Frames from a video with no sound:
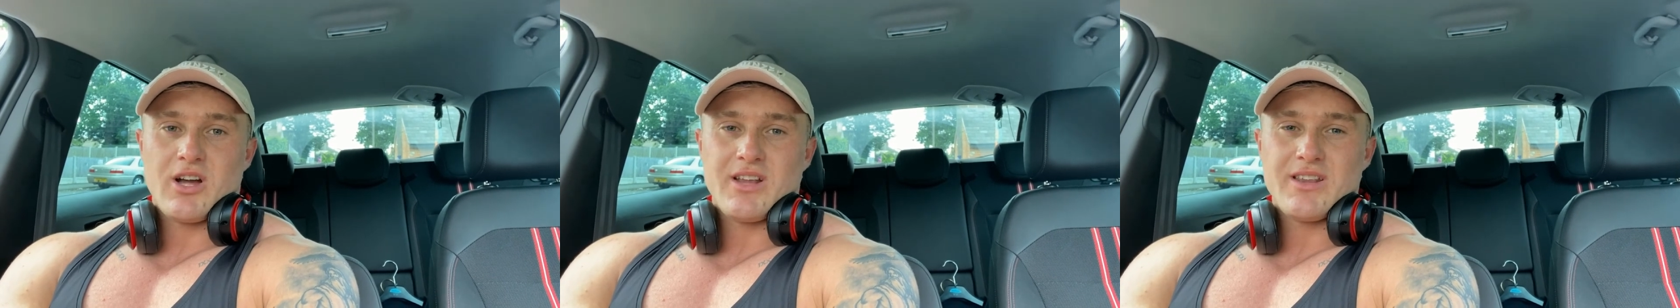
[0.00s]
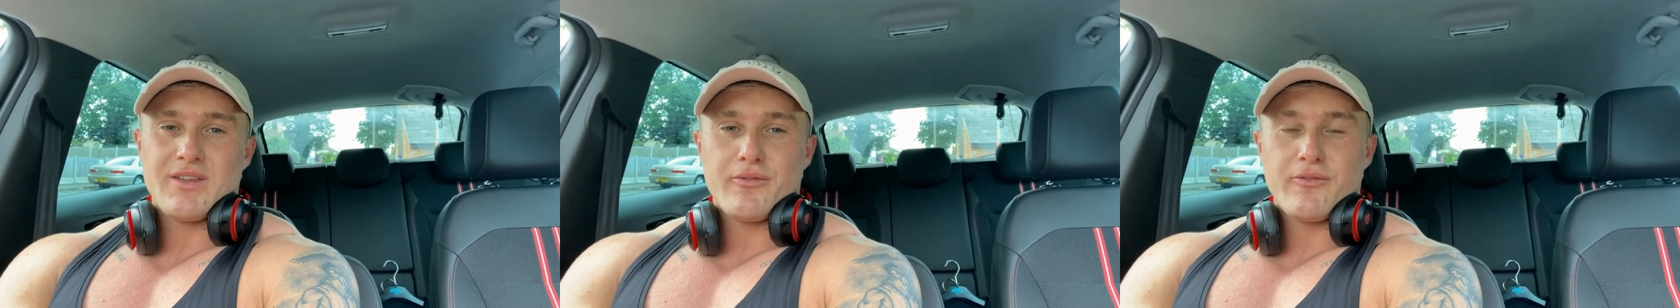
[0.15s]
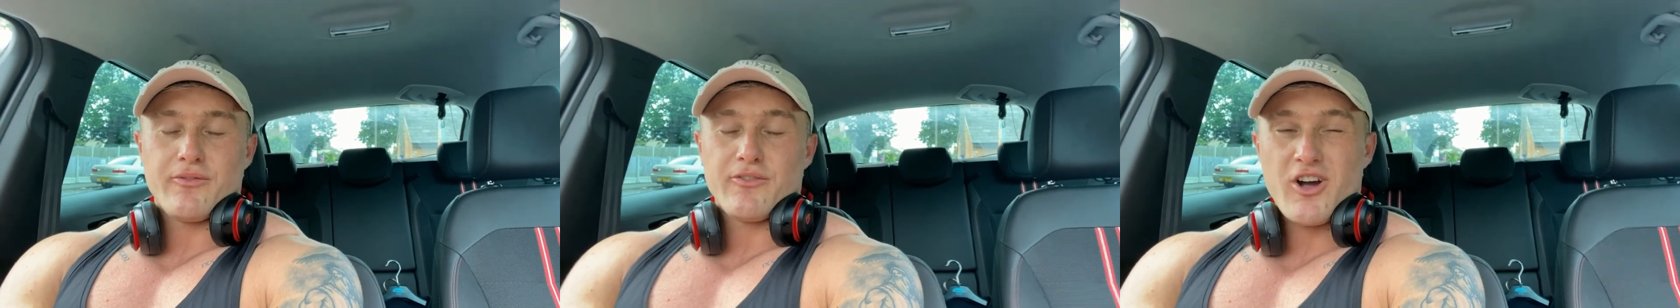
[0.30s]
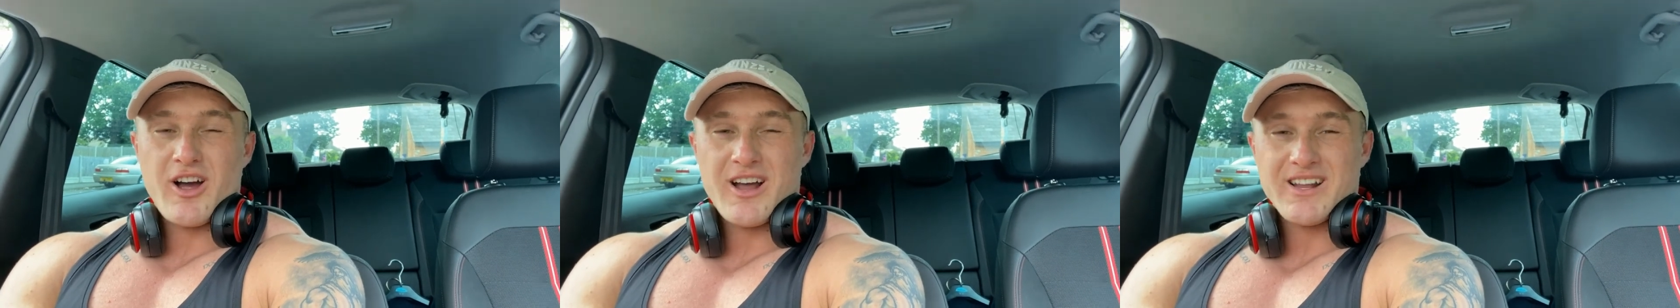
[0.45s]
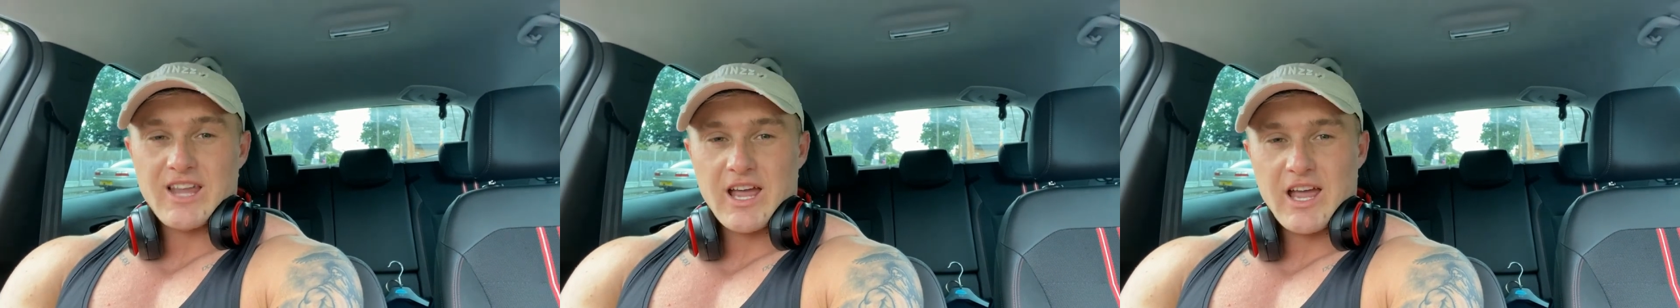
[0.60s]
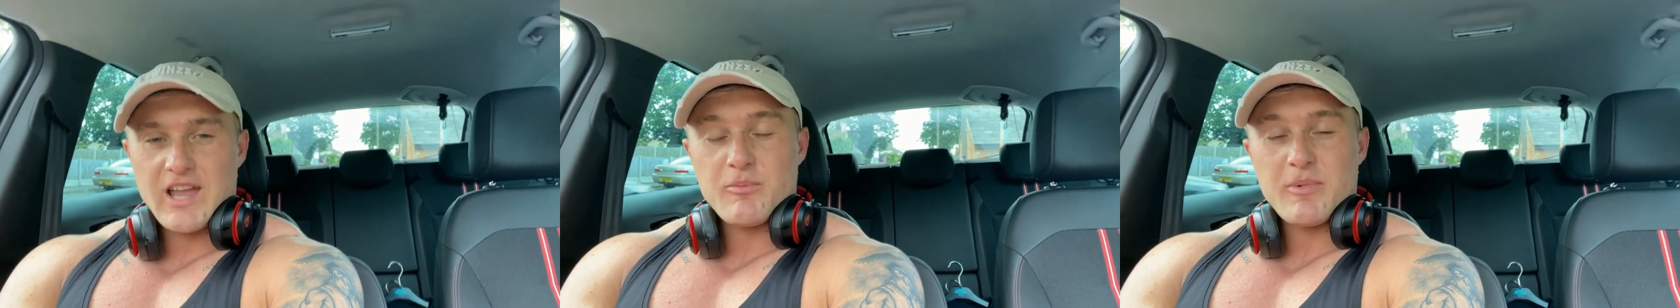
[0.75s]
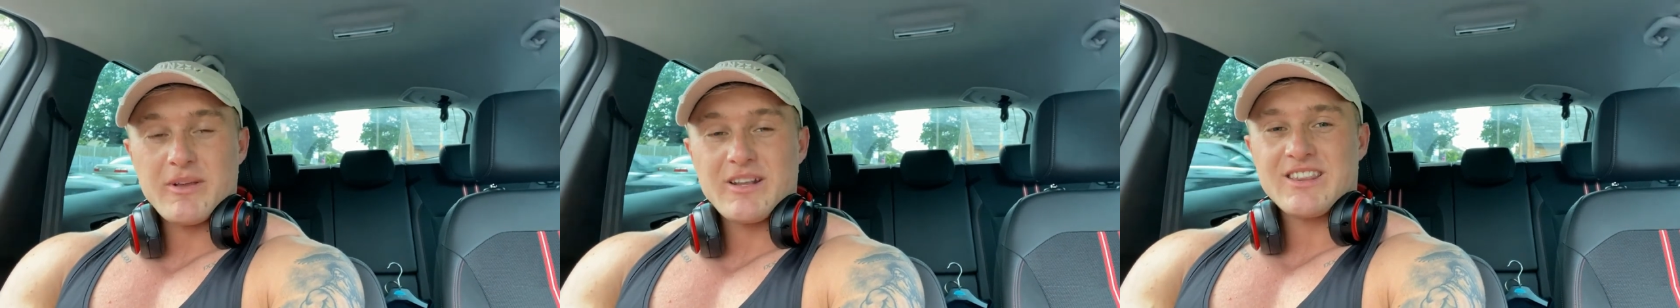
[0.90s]
And then
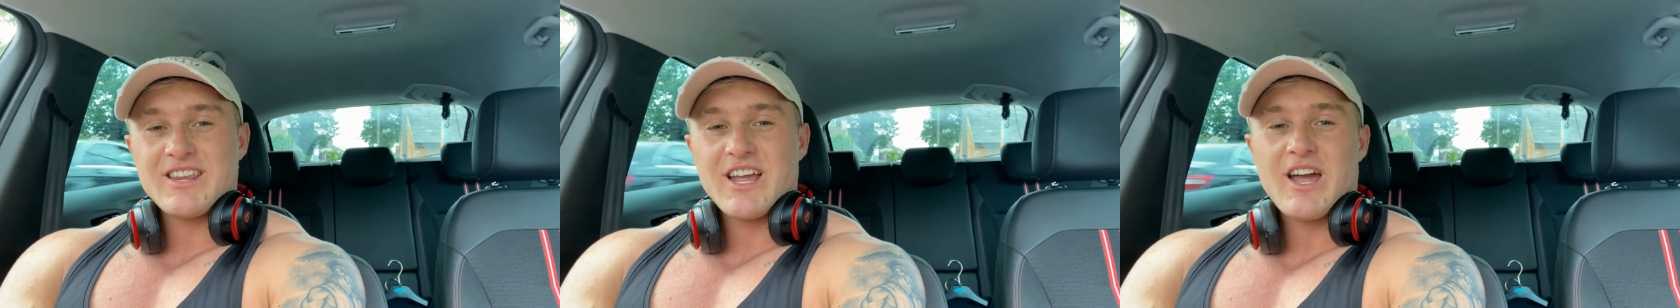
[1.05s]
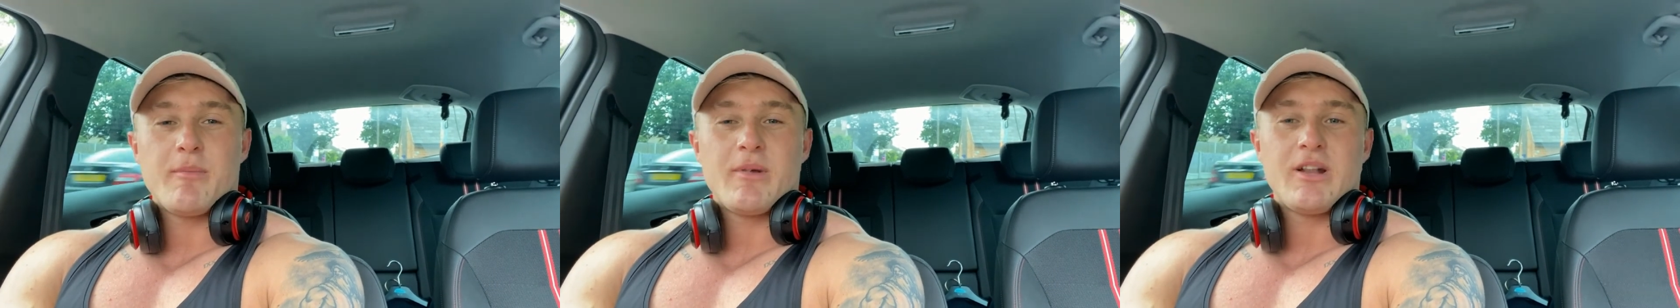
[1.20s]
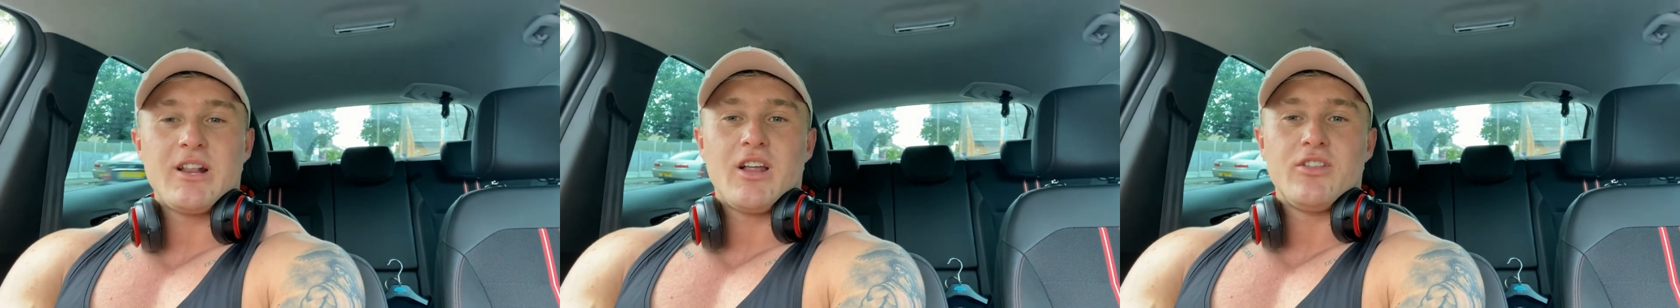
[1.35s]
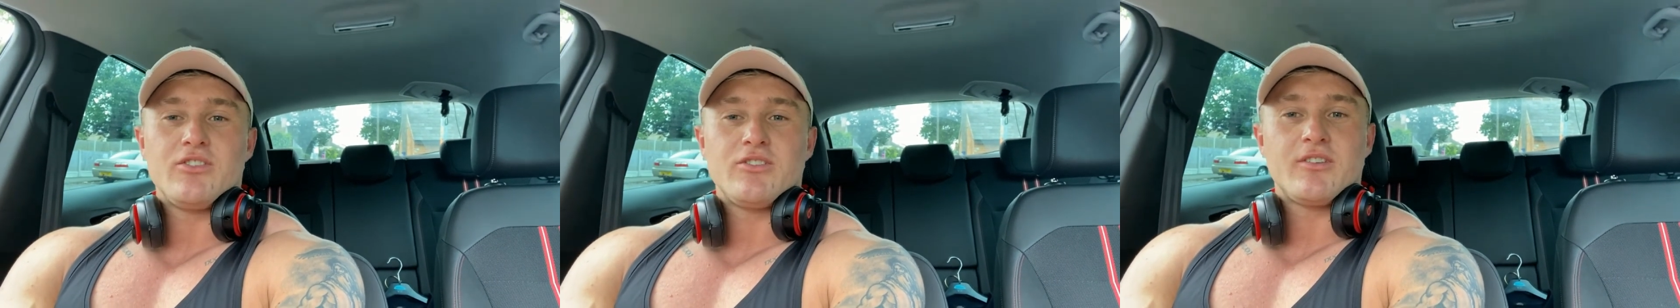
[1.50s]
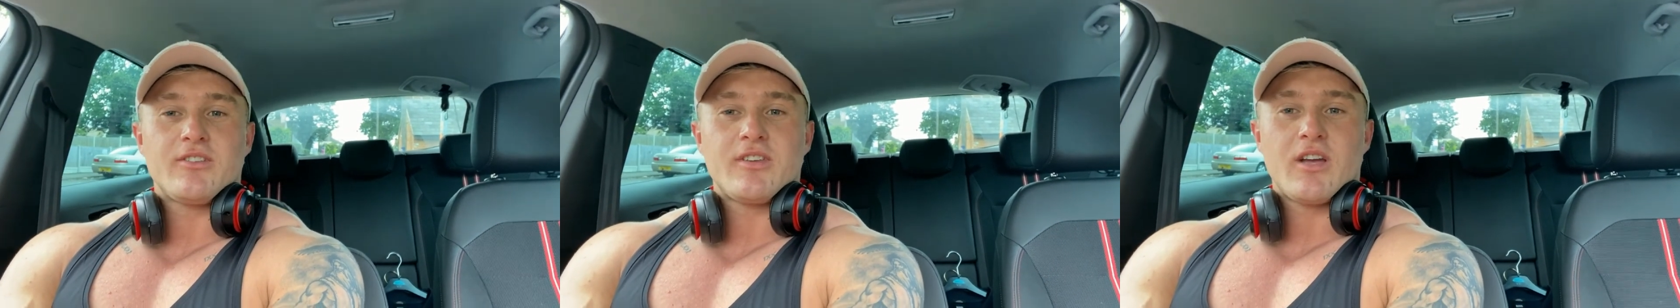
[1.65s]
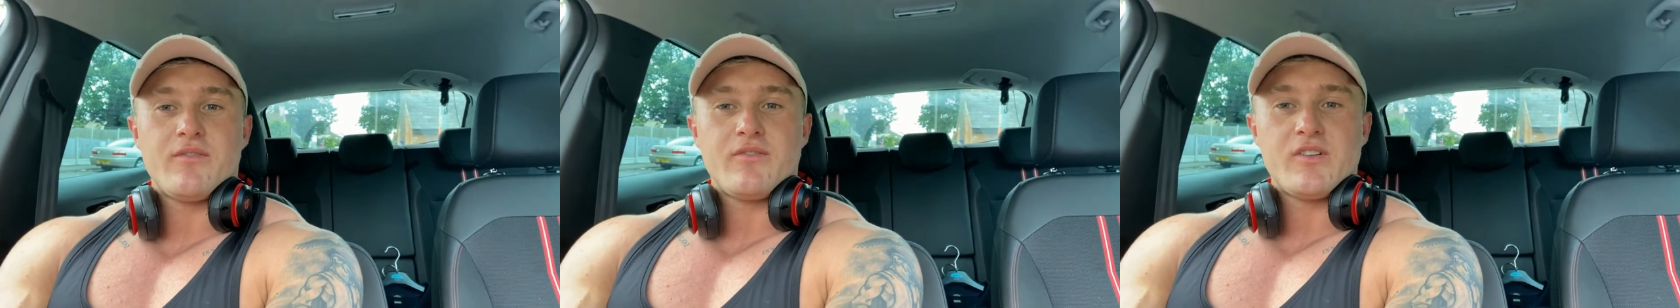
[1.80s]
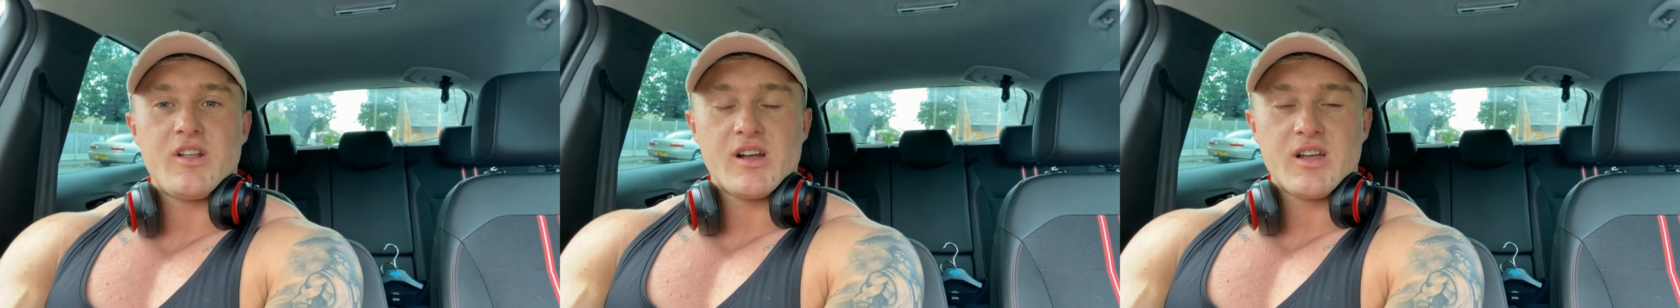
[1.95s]
Friday will be the day I'm in London, so
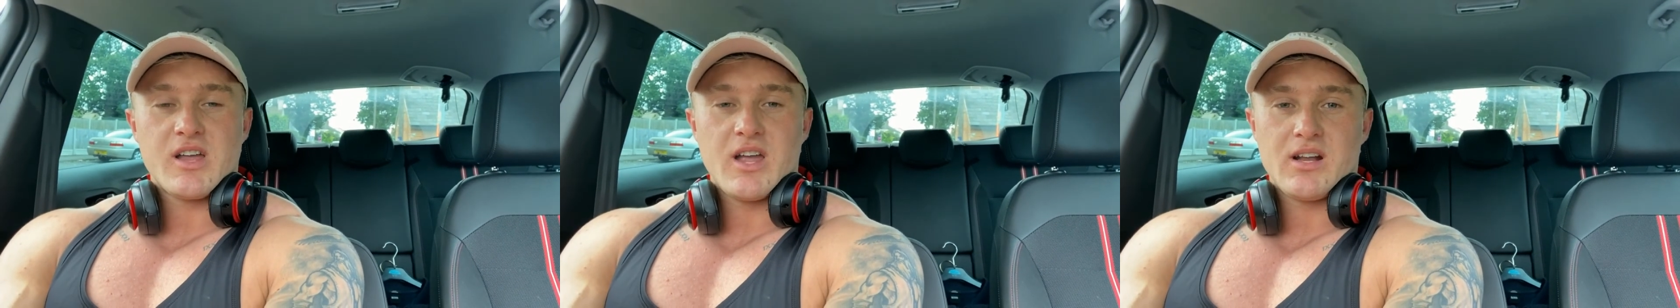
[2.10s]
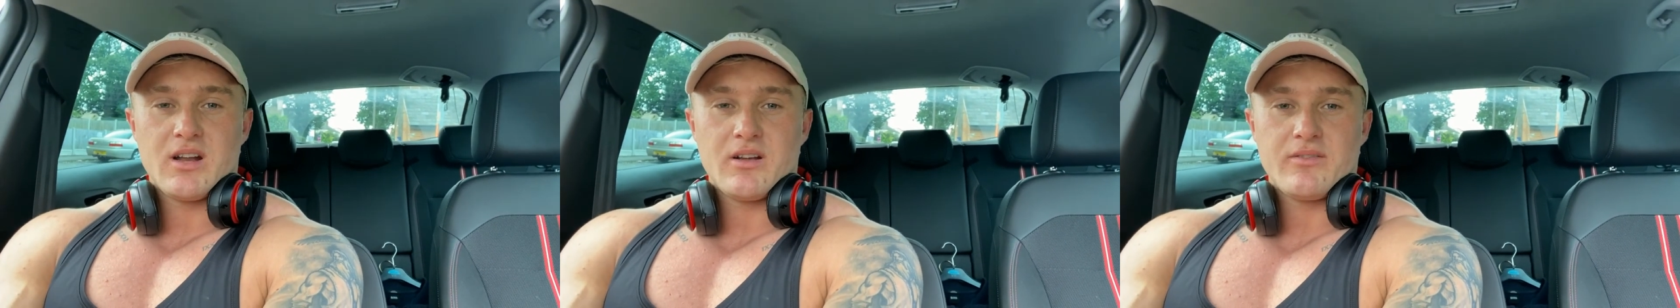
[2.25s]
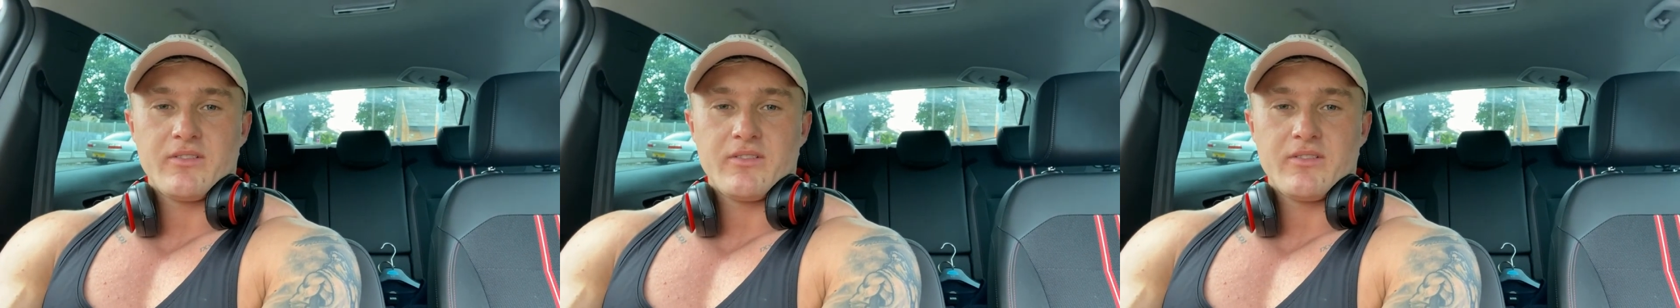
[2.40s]
hopefully I can get